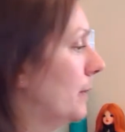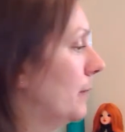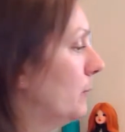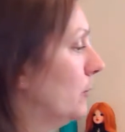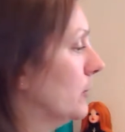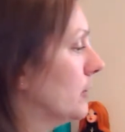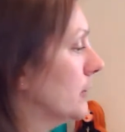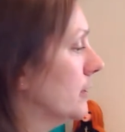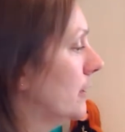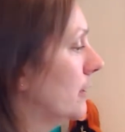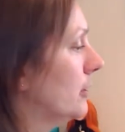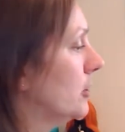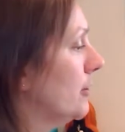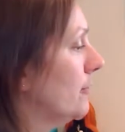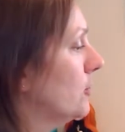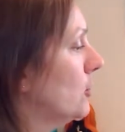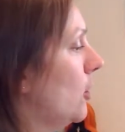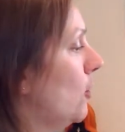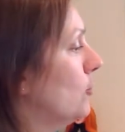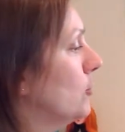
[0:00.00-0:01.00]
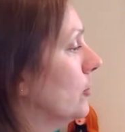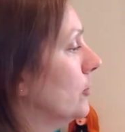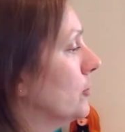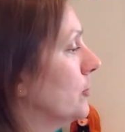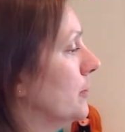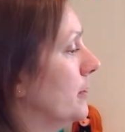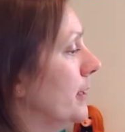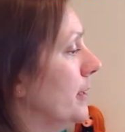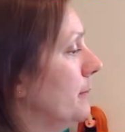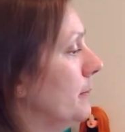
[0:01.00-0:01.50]
and once I shall have to hold on to
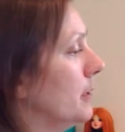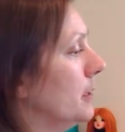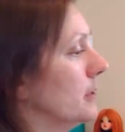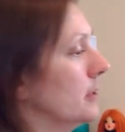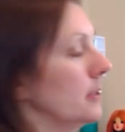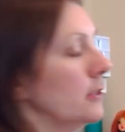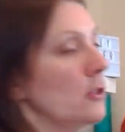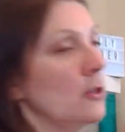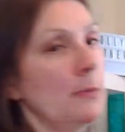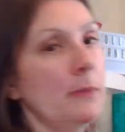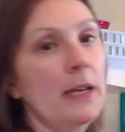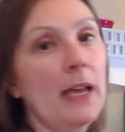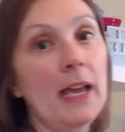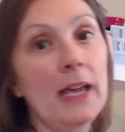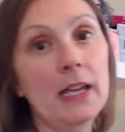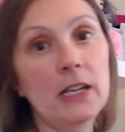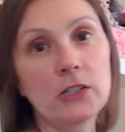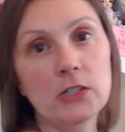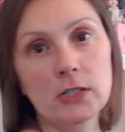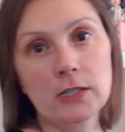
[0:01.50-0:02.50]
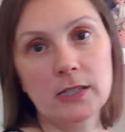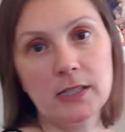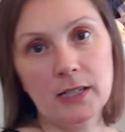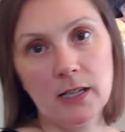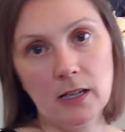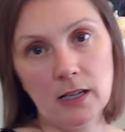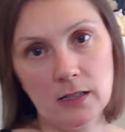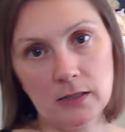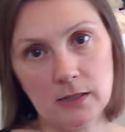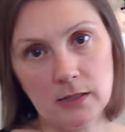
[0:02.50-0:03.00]
her then, because it took me ages to get
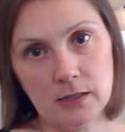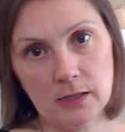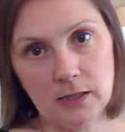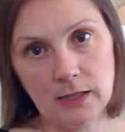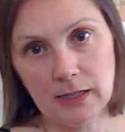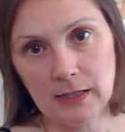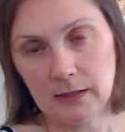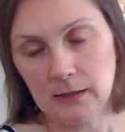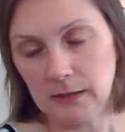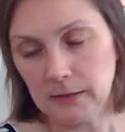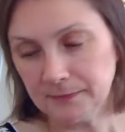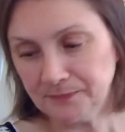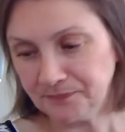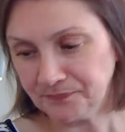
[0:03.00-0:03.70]
her to stand.